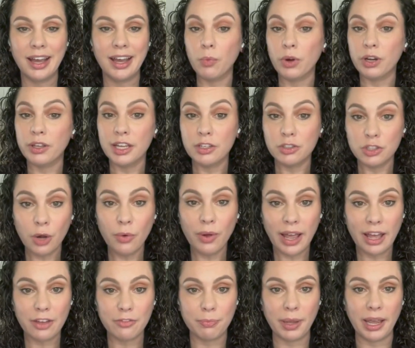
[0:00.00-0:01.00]
And where they
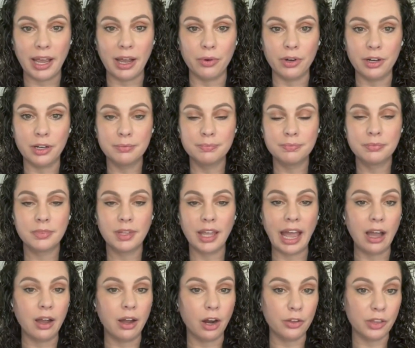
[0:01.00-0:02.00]
don't have power,
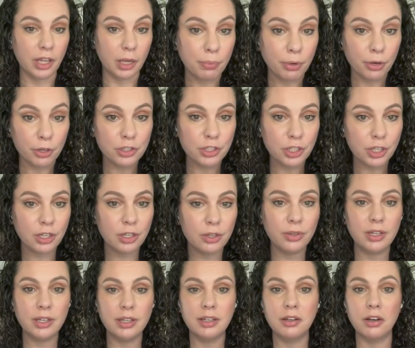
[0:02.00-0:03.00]
are they
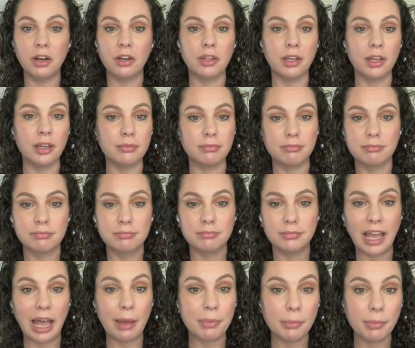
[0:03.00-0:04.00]
persecuted? Are they
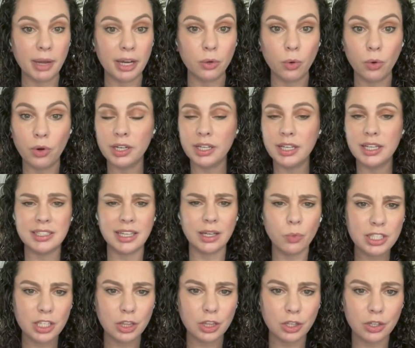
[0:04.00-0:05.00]
happy minorities? What
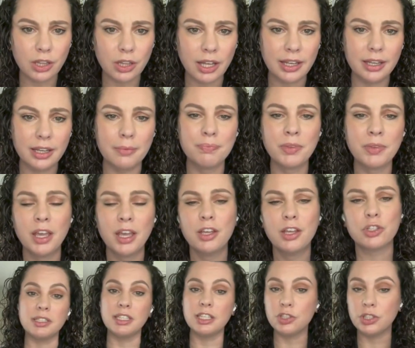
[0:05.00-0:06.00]
does it look like?
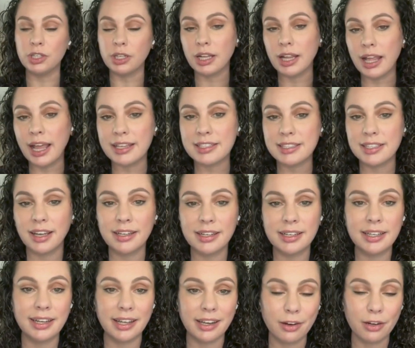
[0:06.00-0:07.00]
I'll be teaching a class
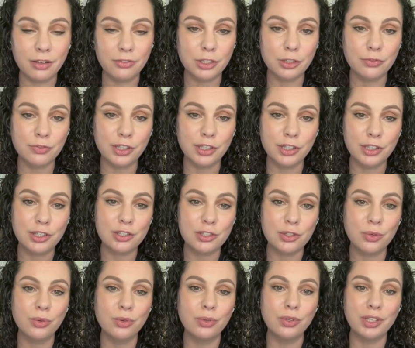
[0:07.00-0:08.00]
on it at Harvard Divinity
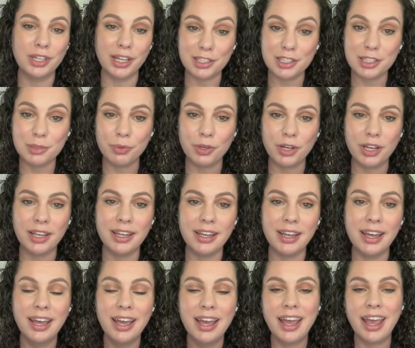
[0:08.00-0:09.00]
School next
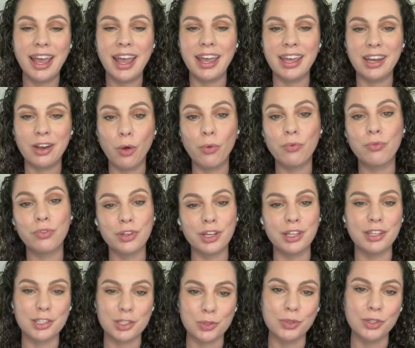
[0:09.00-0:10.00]
spring, and
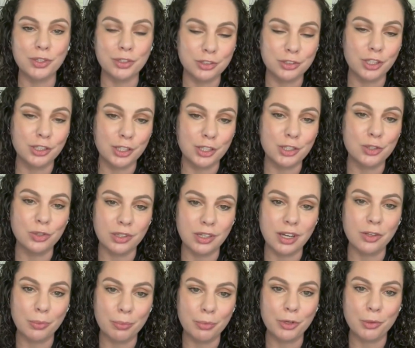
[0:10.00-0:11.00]
hopefully this will turn into
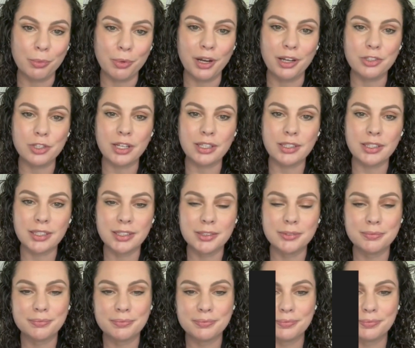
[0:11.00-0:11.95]
another book project.